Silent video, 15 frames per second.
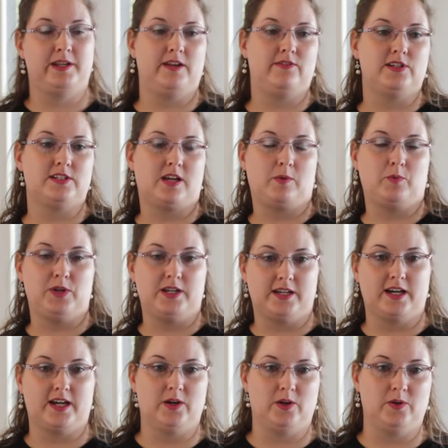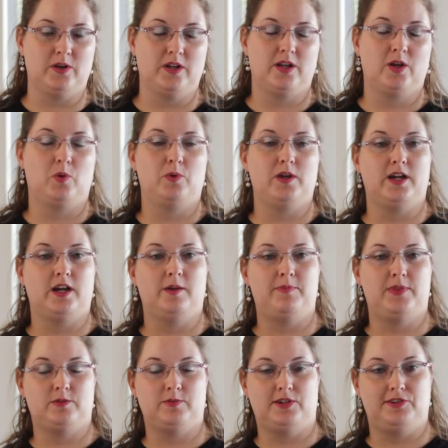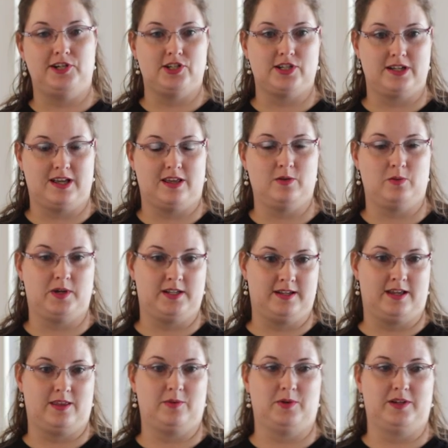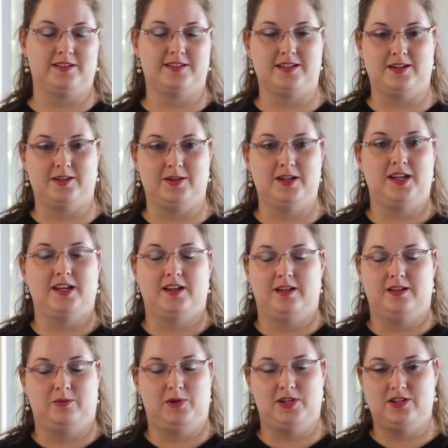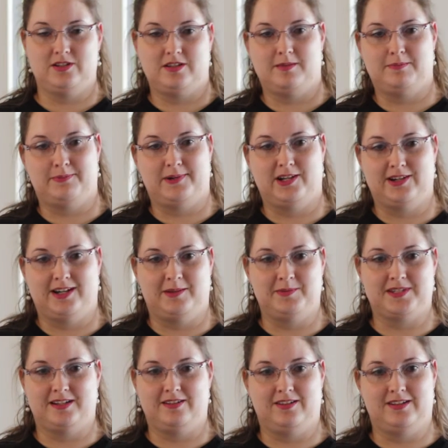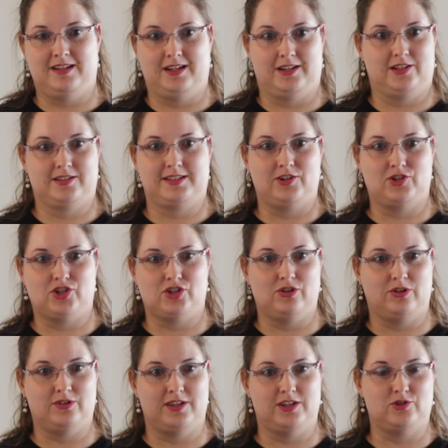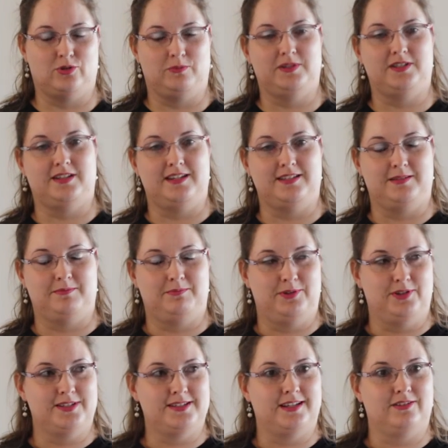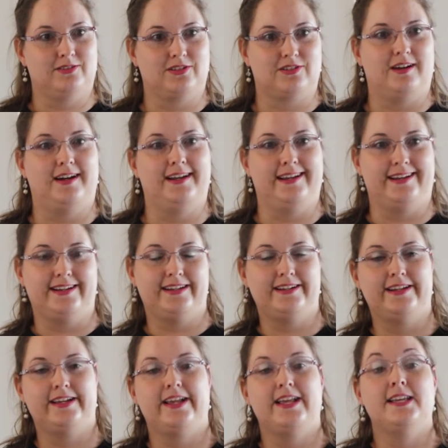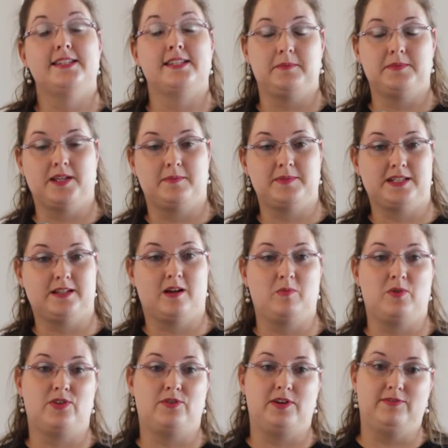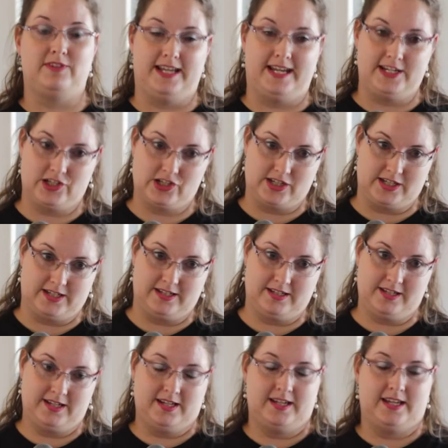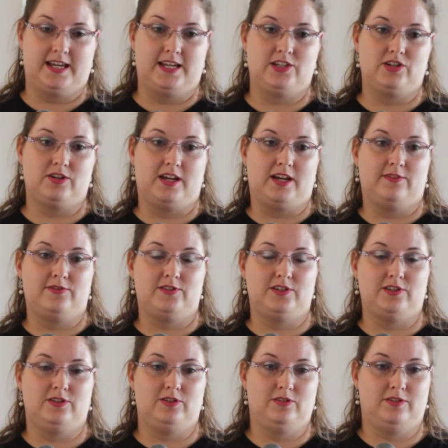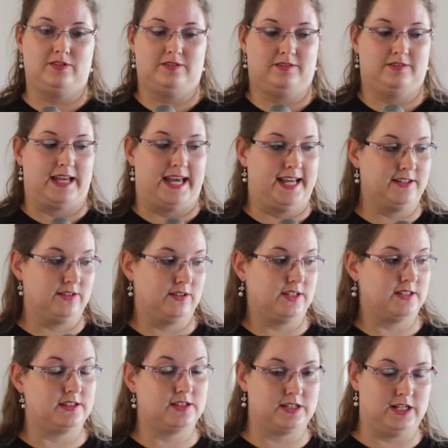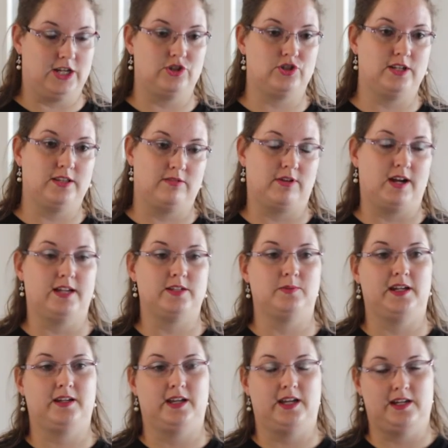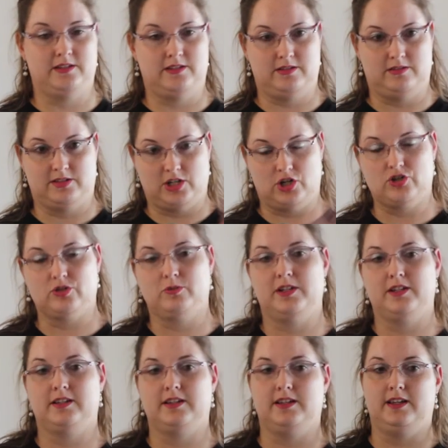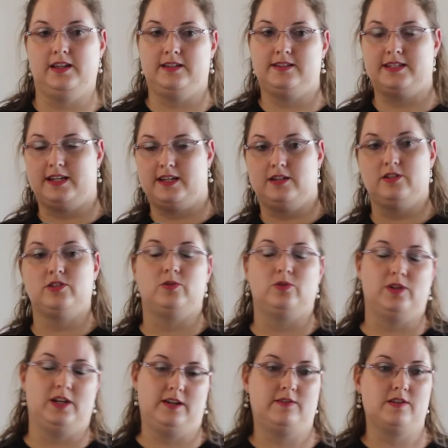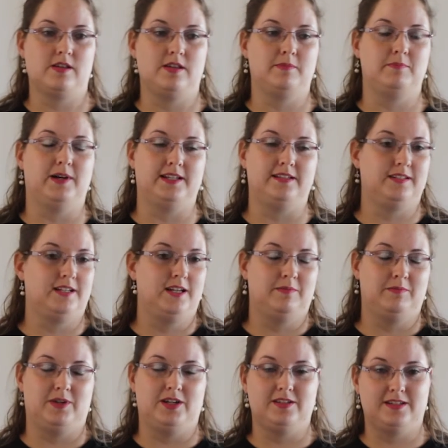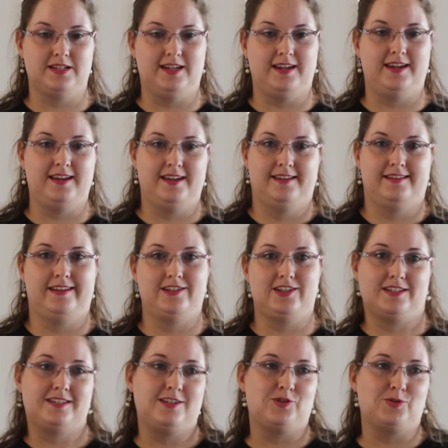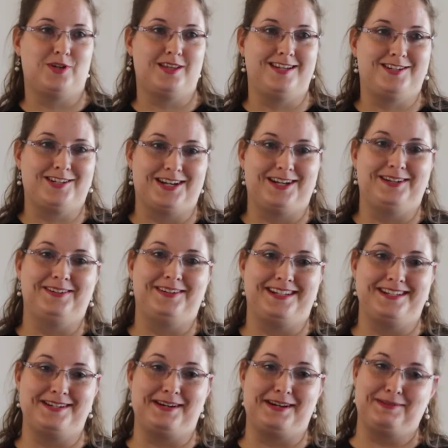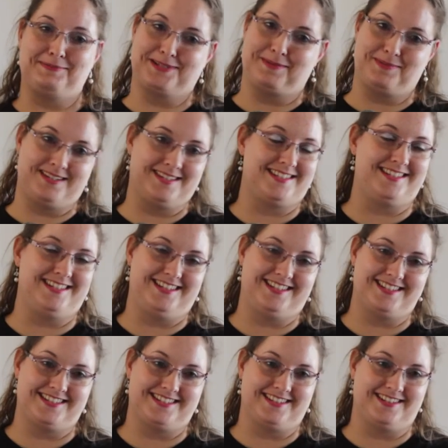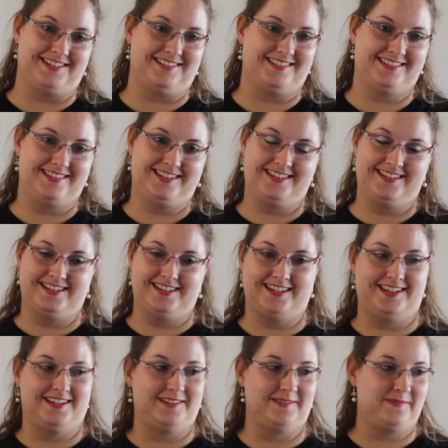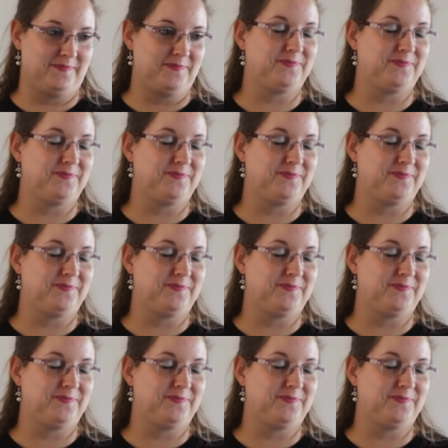But every time we go, we hope that we reach another one. So when you do the programs, they're not like so shocked, they're traumatized and burst out crying. Sometimes they come with a revelation, and you have to handle this disclosure in the right way, going to a social worker and taking it to court and everything. But mostly, they just enjoy the show, and you hope something sticks. So, yeah.